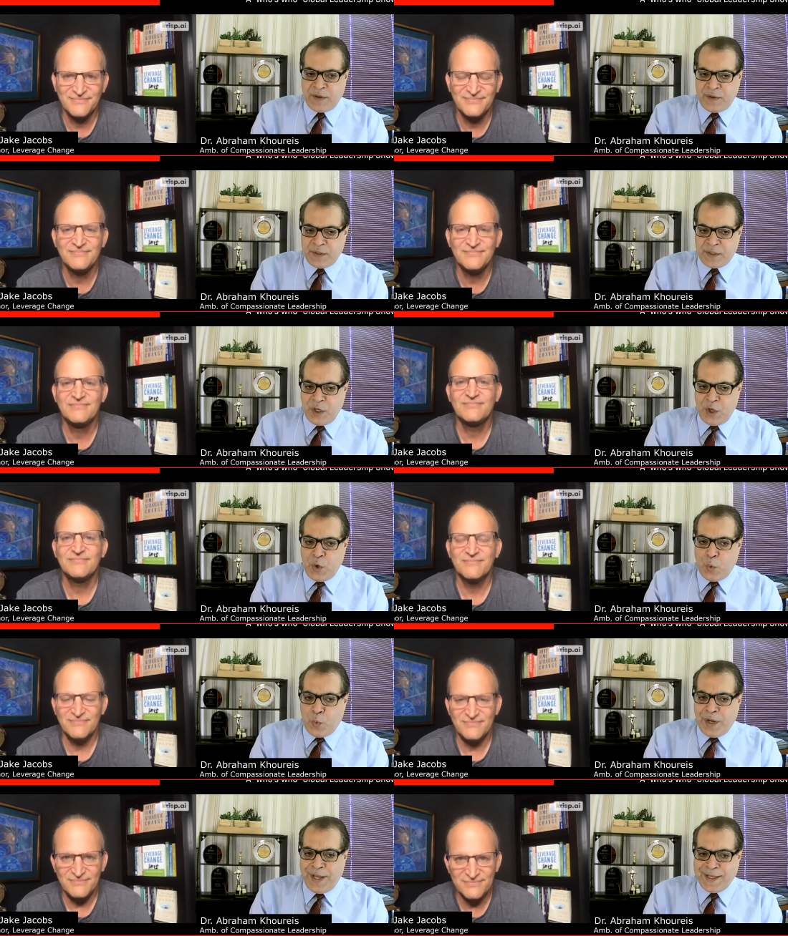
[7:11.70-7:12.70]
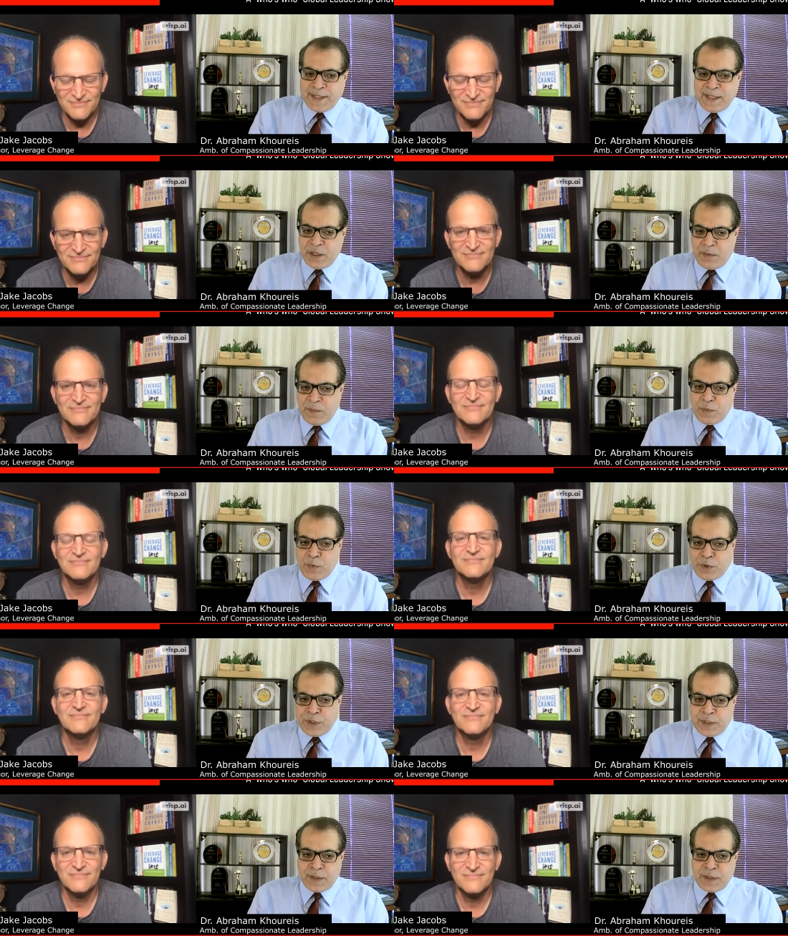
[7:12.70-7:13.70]
Speaker 1: others why is that
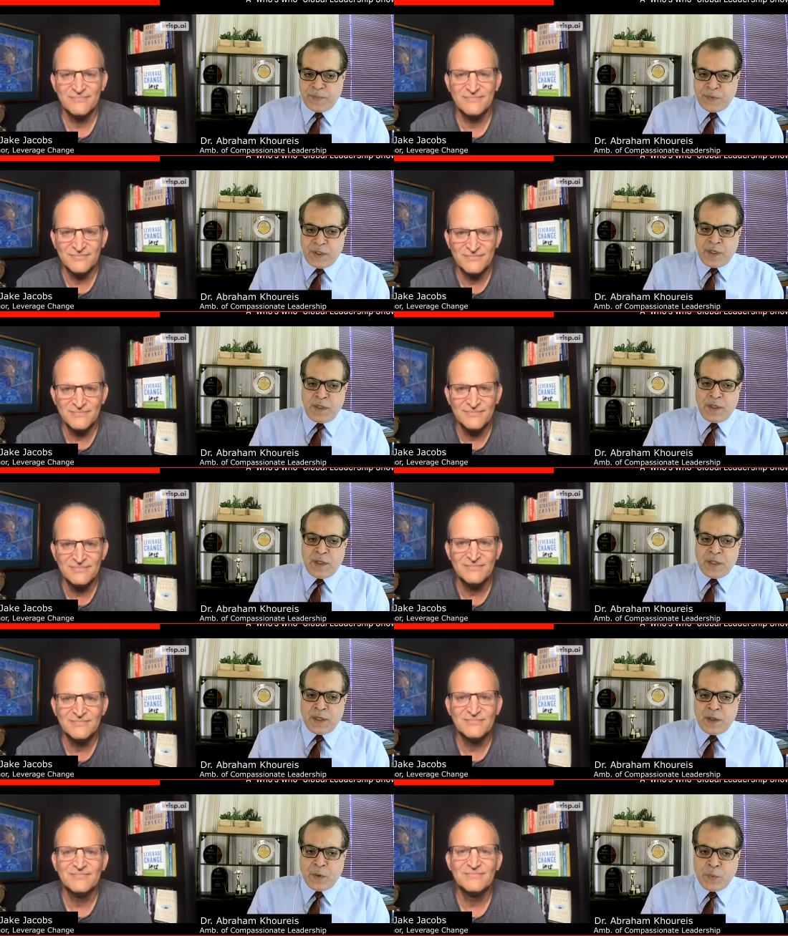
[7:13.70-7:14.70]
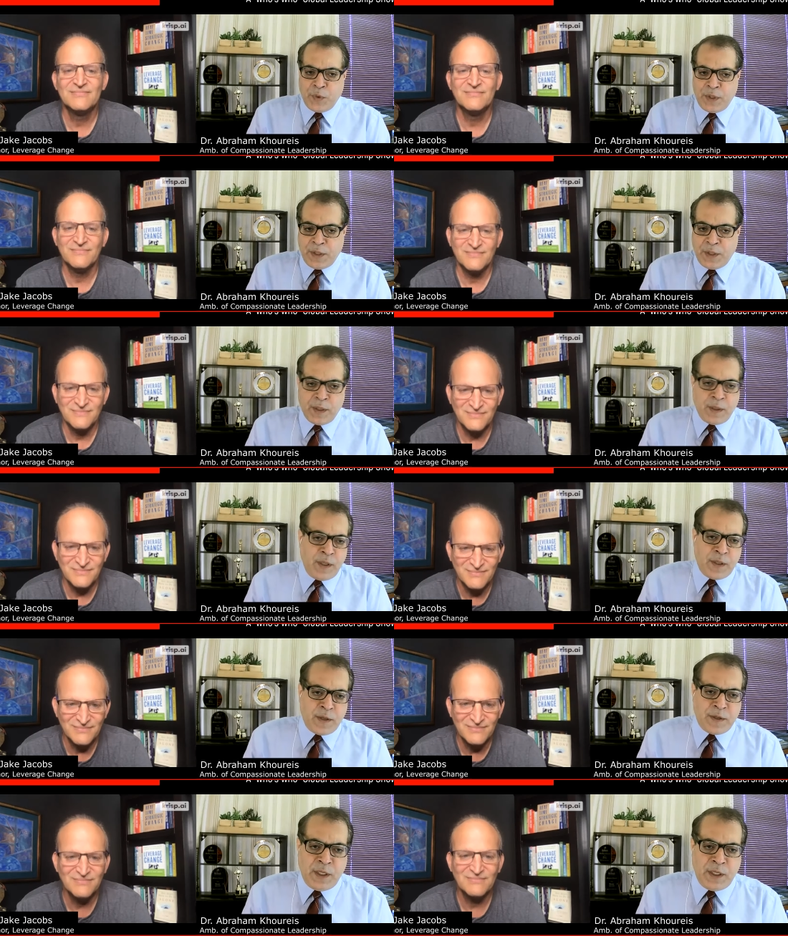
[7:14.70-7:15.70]
important in dealing with
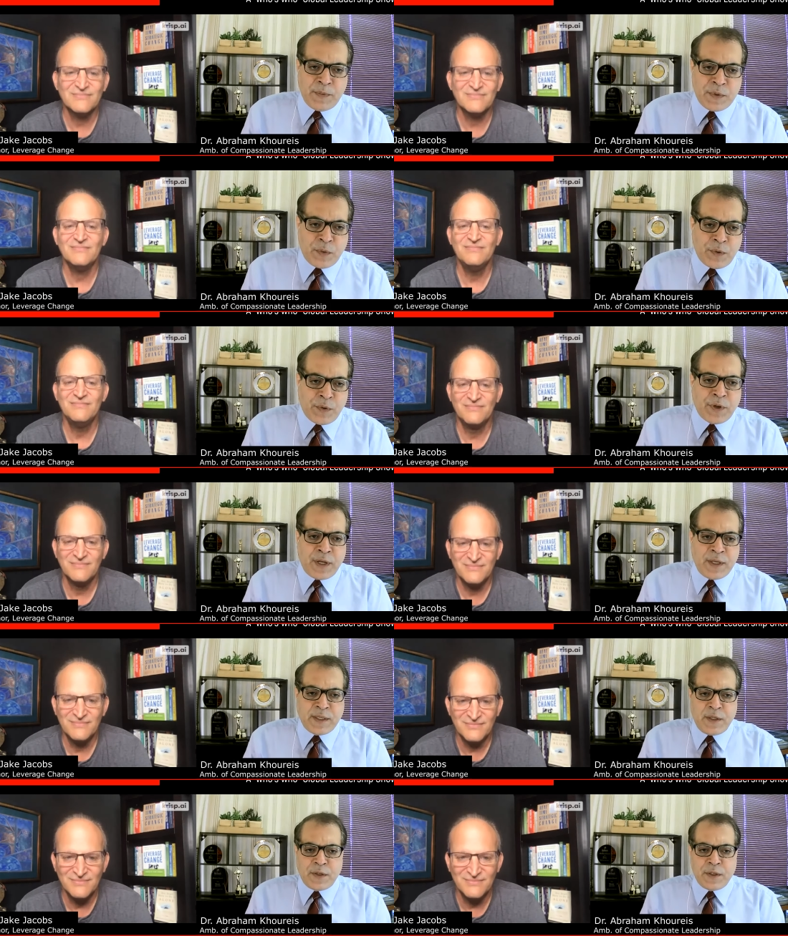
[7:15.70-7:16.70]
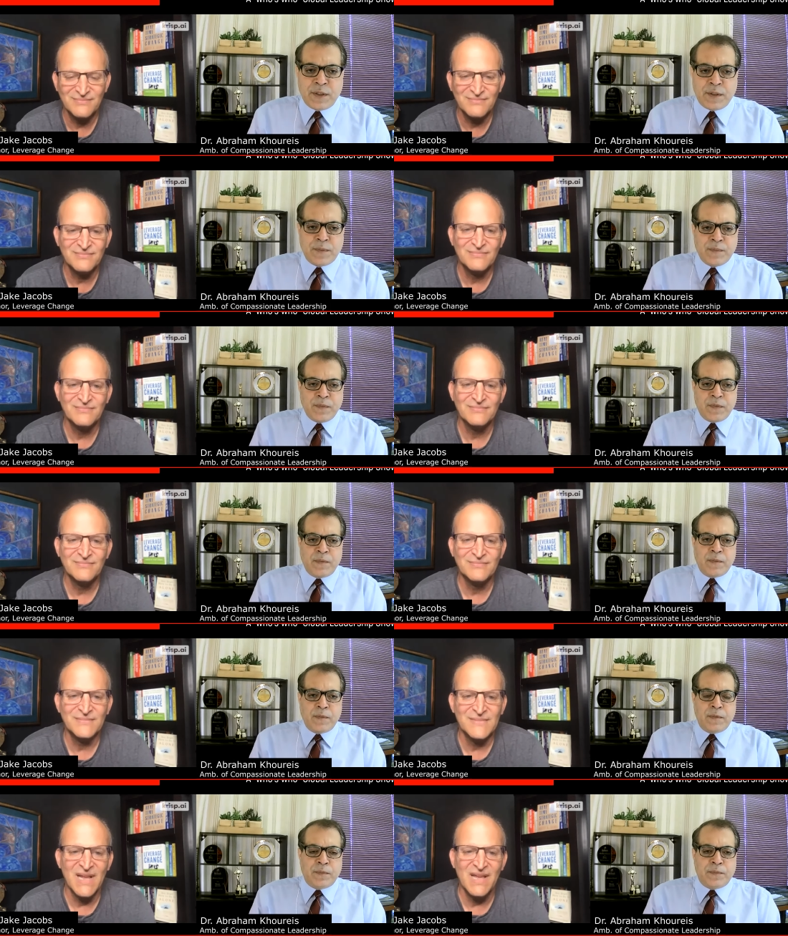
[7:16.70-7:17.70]
either teams or organization
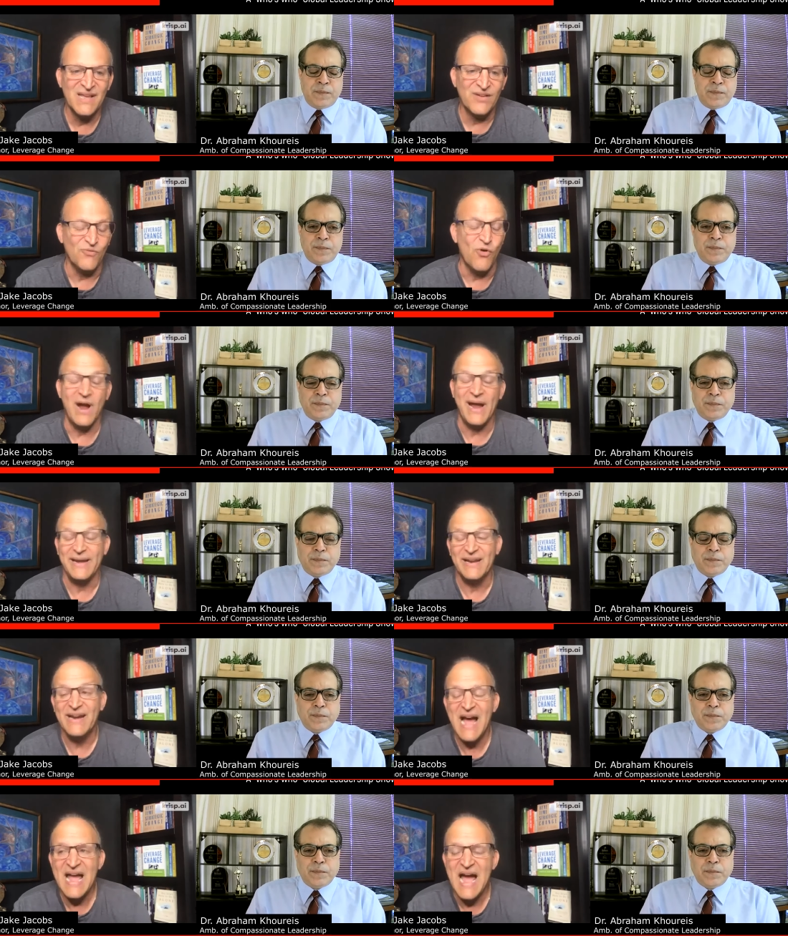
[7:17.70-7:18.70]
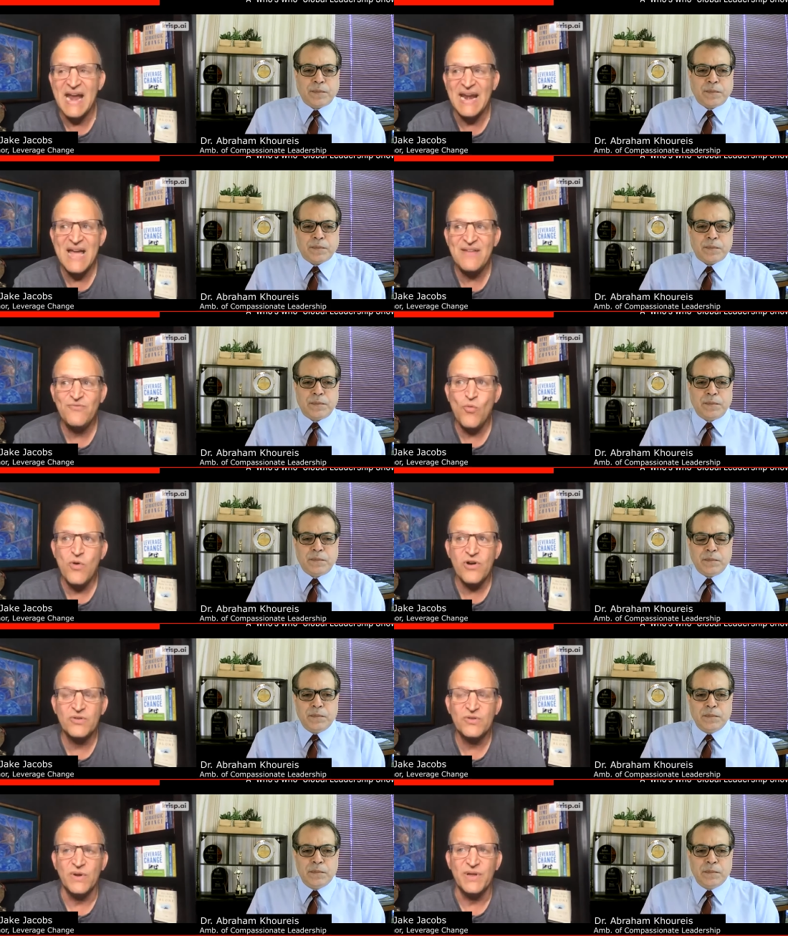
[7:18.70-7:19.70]
Speaker 2: Right. And I and I've worked
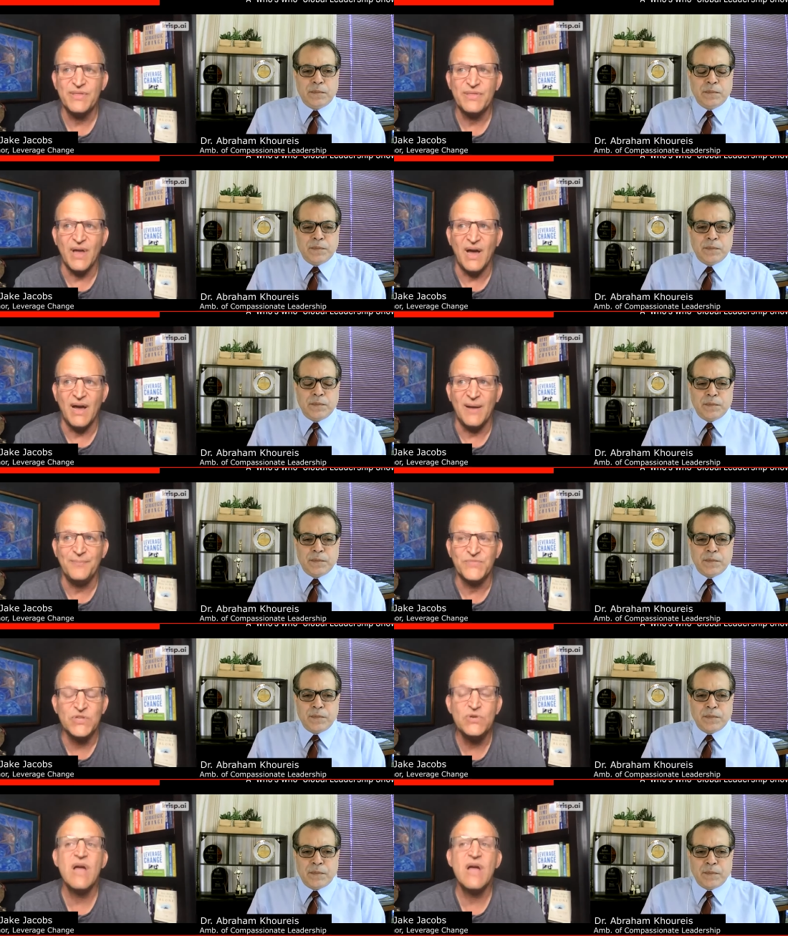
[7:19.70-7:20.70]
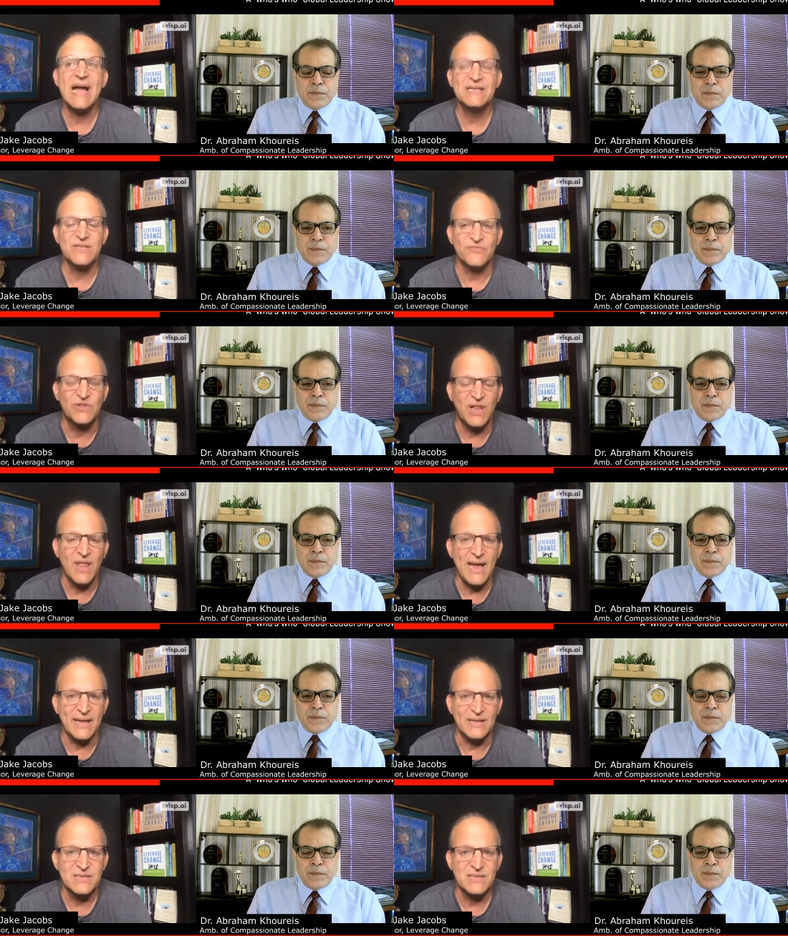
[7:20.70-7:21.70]
with um, two kinds of clients,
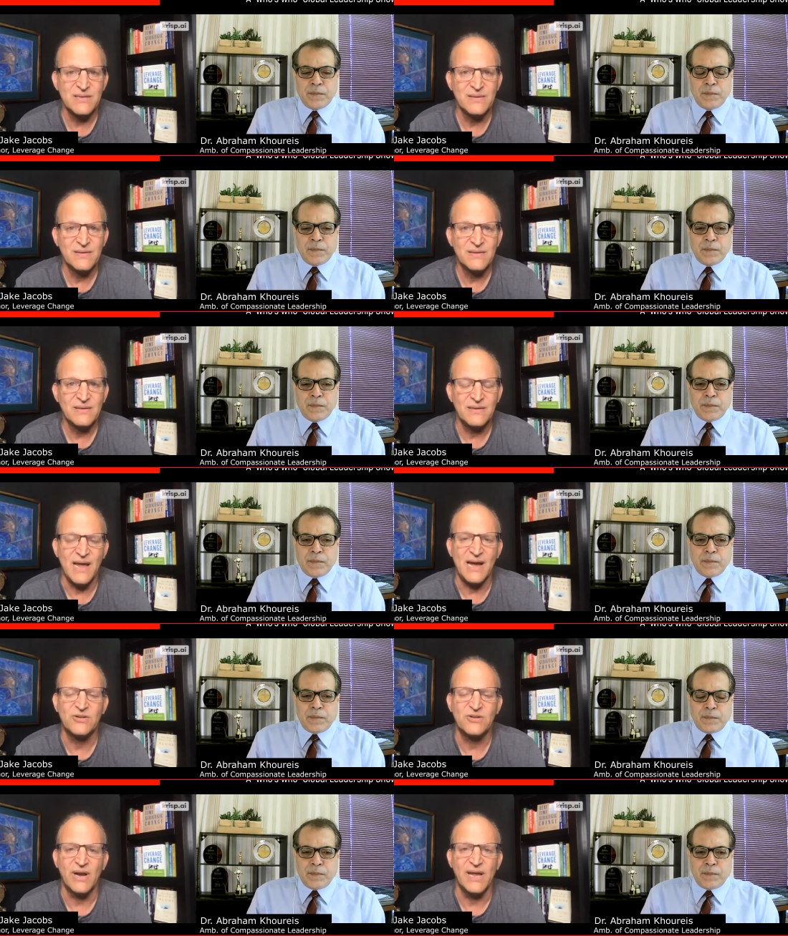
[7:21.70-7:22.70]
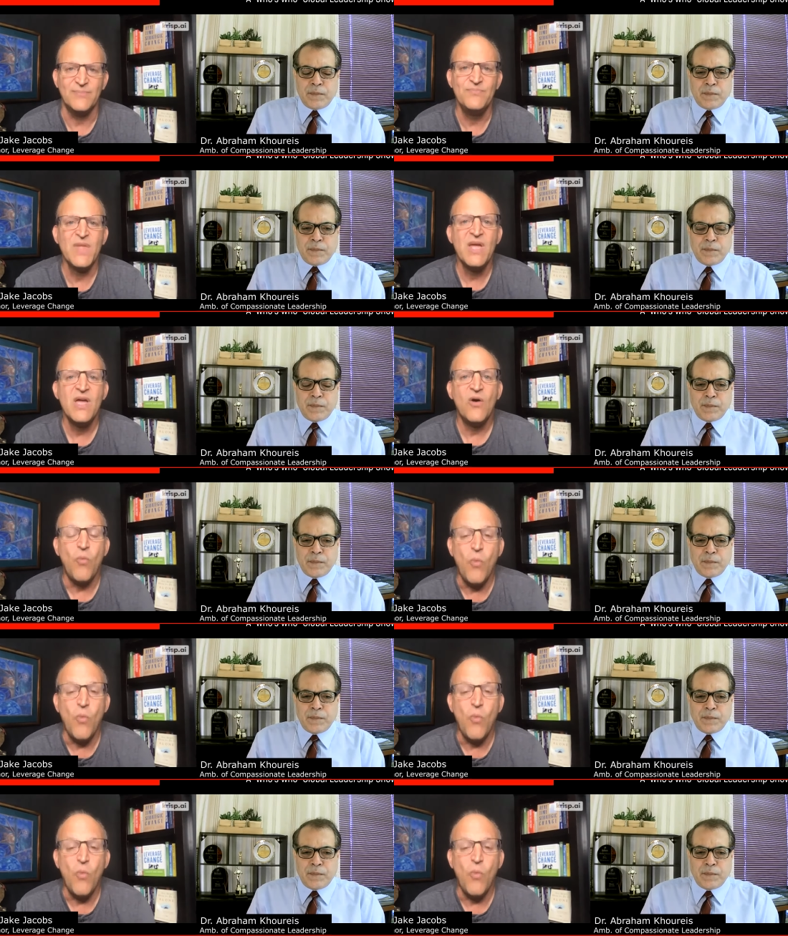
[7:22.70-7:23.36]
Dr. Abe. One of